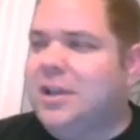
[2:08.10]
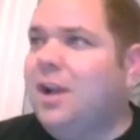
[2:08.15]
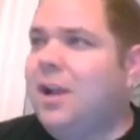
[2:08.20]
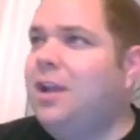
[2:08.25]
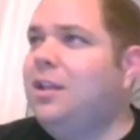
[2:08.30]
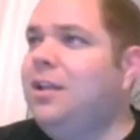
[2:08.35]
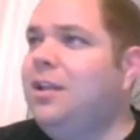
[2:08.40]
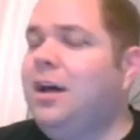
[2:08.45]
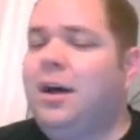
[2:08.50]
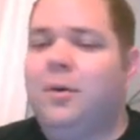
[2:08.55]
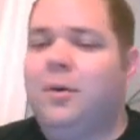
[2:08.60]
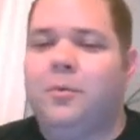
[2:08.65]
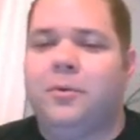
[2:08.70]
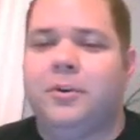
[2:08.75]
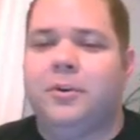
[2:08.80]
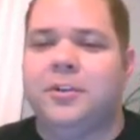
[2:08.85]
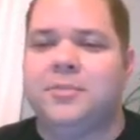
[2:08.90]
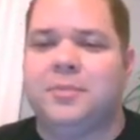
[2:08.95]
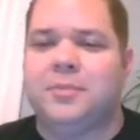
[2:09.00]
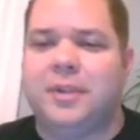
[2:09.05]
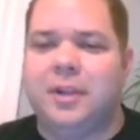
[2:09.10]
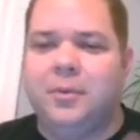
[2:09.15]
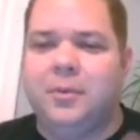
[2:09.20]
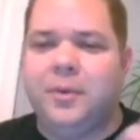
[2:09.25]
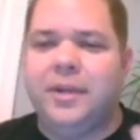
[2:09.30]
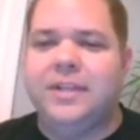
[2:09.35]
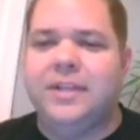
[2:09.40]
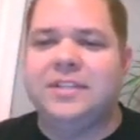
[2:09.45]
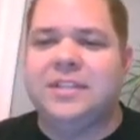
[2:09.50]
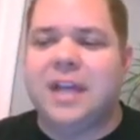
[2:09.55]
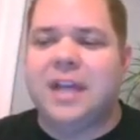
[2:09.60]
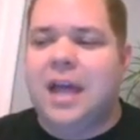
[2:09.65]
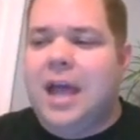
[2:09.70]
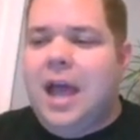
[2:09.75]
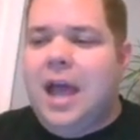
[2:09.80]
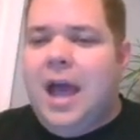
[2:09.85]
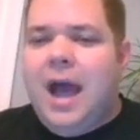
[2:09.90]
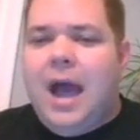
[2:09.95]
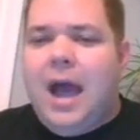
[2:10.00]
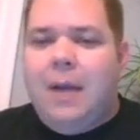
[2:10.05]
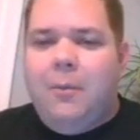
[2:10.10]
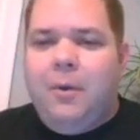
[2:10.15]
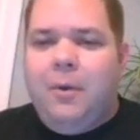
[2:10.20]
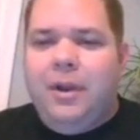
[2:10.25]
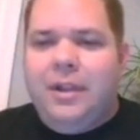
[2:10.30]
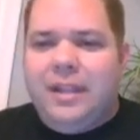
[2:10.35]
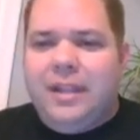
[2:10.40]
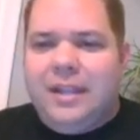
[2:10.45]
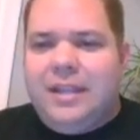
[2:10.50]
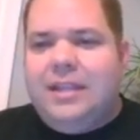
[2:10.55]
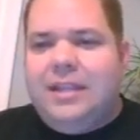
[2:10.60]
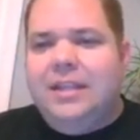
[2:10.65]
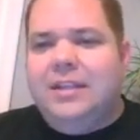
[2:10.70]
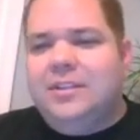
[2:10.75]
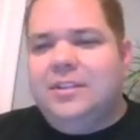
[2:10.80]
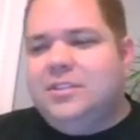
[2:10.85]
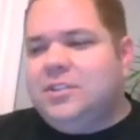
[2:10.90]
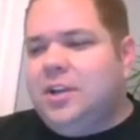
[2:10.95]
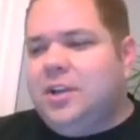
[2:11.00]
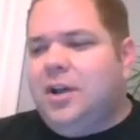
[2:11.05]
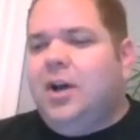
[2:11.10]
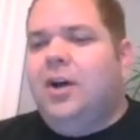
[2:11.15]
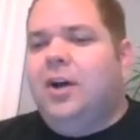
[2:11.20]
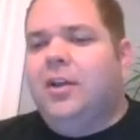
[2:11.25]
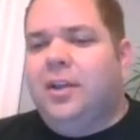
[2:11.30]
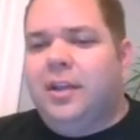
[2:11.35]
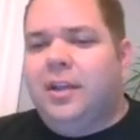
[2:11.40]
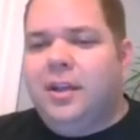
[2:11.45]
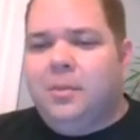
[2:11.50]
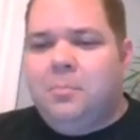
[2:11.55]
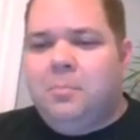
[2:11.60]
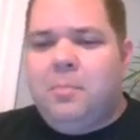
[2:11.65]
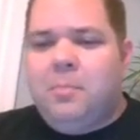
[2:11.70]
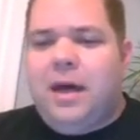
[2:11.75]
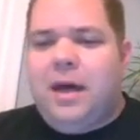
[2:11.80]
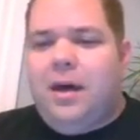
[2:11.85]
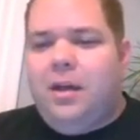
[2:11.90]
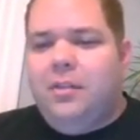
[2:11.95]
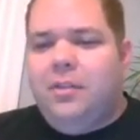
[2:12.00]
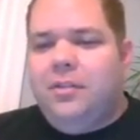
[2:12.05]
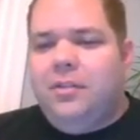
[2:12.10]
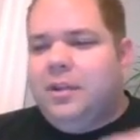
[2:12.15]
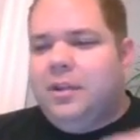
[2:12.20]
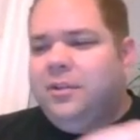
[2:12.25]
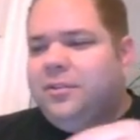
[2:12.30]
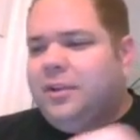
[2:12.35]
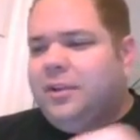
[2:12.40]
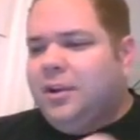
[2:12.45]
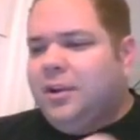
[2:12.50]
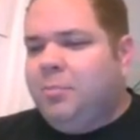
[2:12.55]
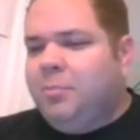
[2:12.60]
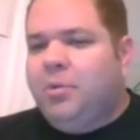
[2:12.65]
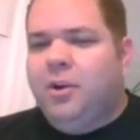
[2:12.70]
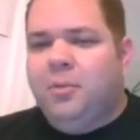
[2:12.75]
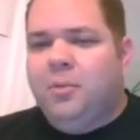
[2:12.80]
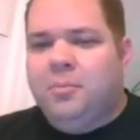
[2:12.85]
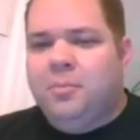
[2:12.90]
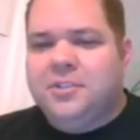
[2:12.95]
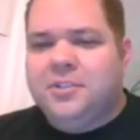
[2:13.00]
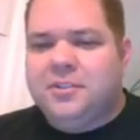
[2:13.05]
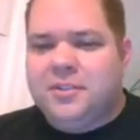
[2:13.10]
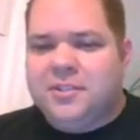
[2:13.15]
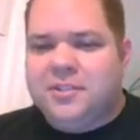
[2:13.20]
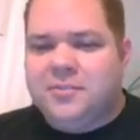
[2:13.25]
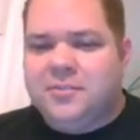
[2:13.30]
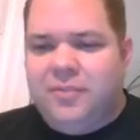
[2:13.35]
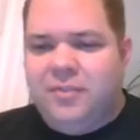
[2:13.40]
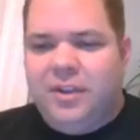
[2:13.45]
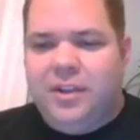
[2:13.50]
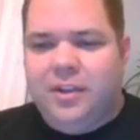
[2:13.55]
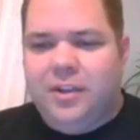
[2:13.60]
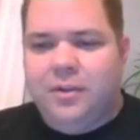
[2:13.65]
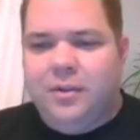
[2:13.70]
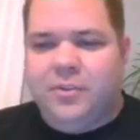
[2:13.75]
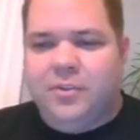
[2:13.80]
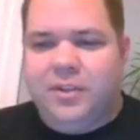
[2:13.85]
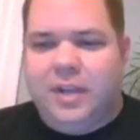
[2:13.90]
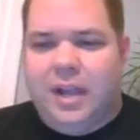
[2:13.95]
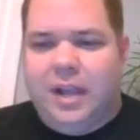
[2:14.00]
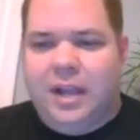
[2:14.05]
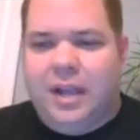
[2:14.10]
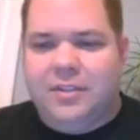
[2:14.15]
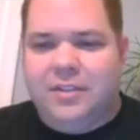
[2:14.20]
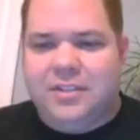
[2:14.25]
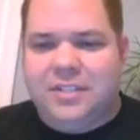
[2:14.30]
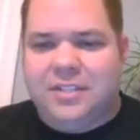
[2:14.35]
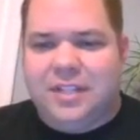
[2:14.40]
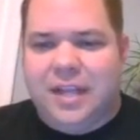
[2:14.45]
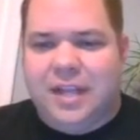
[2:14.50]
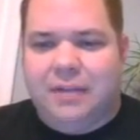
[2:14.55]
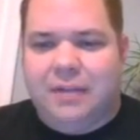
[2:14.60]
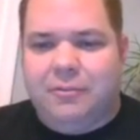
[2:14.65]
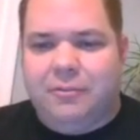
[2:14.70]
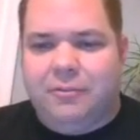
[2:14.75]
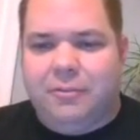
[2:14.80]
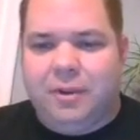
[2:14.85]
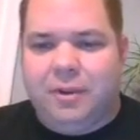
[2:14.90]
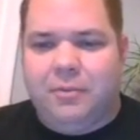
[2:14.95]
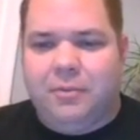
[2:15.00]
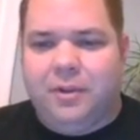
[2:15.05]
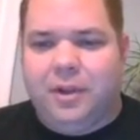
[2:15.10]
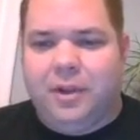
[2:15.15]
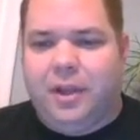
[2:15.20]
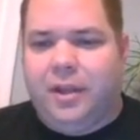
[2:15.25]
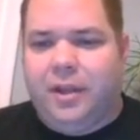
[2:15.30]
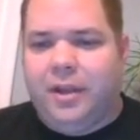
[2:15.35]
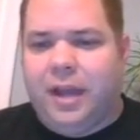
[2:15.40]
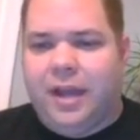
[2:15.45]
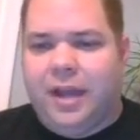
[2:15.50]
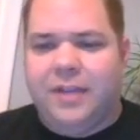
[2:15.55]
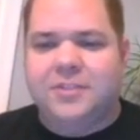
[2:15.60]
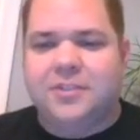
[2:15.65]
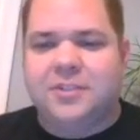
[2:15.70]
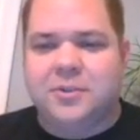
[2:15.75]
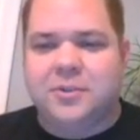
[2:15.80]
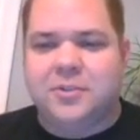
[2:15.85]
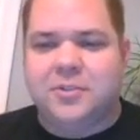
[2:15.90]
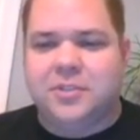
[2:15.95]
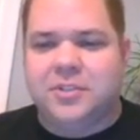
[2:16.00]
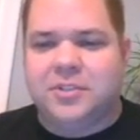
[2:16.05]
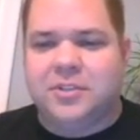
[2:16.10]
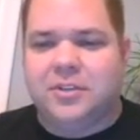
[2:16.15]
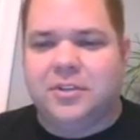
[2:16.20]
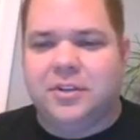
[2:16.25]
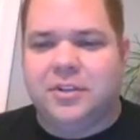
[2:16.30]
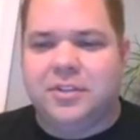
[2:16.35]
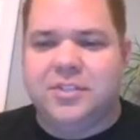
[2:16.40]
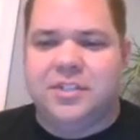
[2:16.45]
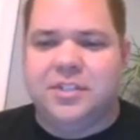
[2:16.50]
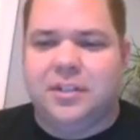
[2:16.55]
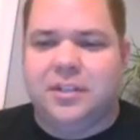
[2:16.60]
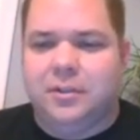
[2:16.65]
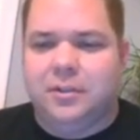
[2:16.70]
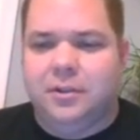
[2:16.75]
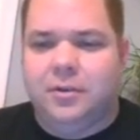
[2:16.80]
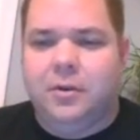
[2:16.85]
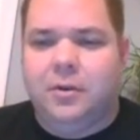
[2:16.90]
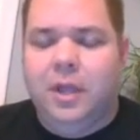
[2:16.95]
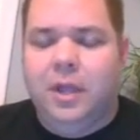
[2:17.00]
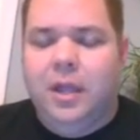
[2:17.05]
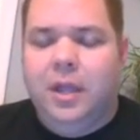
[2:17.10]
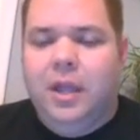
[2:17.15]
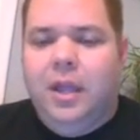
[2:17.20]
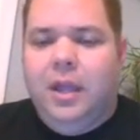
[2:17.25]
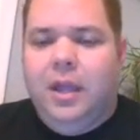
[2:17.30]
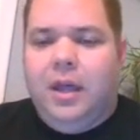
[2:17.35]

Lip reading: just got a lot worse. But anyways, I want to get talking about the entire purpose of this video tonight, this live stream tonight. Hi, Susan. It's good to see you.